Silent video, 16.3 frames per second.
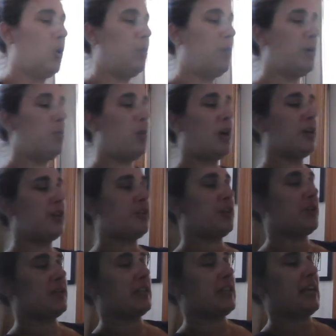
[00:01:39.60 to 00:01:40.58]
when
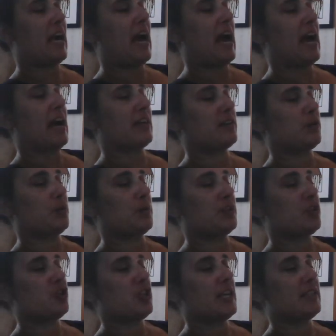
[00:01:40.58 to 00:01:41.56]
Walter's cat
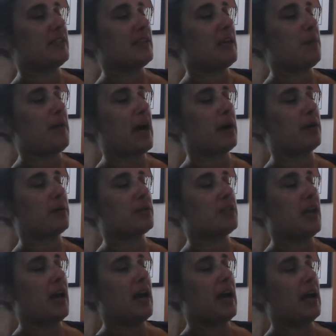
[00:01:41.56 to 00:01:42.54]
was chasing a
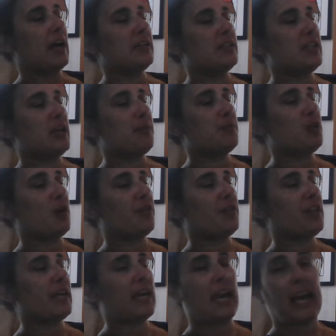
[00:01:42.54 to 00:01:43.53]
mouse and tipped
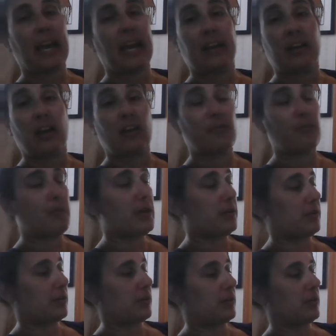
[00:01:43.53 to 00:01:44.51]
over the can of
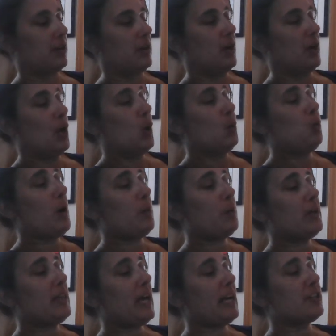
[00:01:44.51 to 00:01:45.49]
milk.
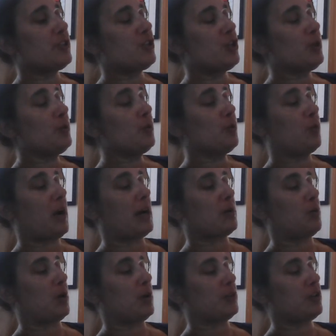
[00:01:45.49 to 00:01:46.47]
What will I do?
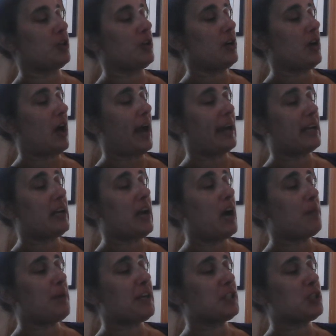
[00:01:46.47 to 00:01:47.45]
cried Walter. I
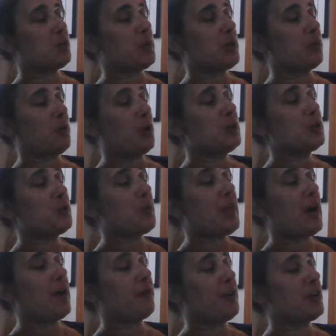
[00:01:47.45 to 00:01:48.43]
cannot make sweet rolls
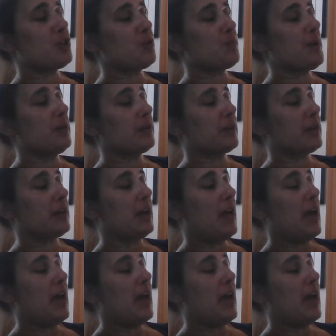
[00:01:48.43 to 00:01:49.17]
without fresh milk.